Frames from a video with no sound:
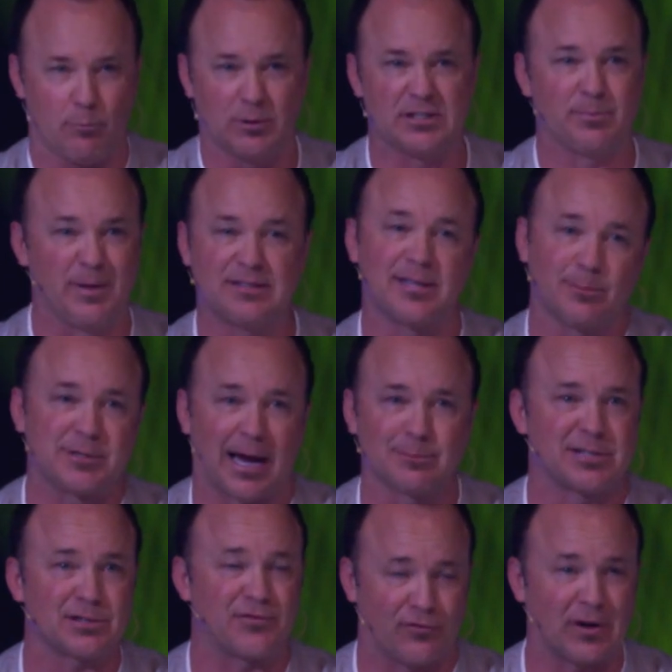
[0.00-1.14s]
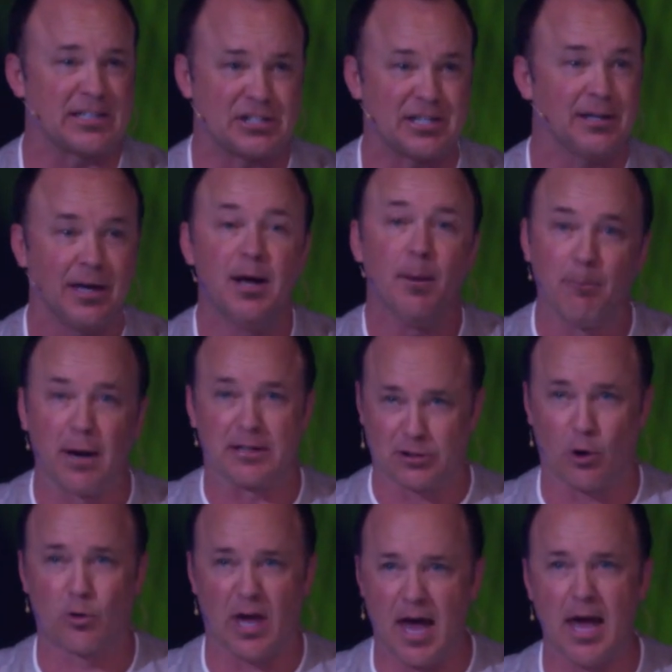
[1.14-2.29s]
Which means sometimes there's friction, but it's
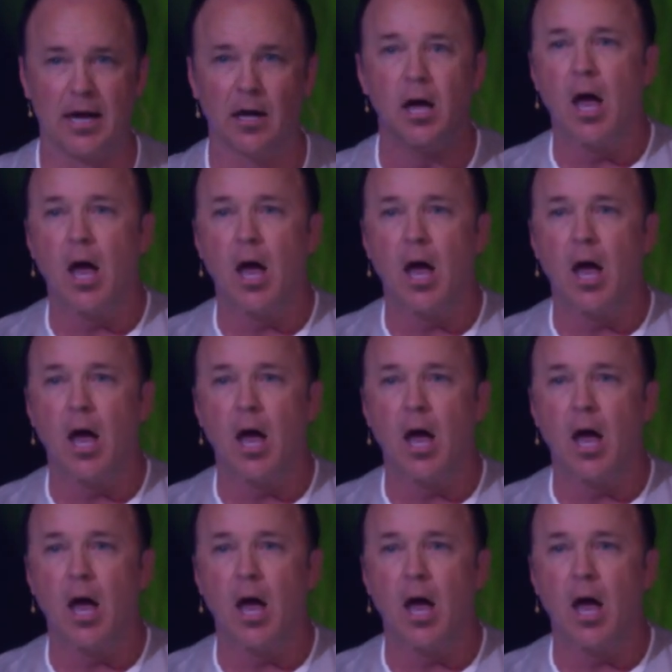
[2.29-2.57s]
okay.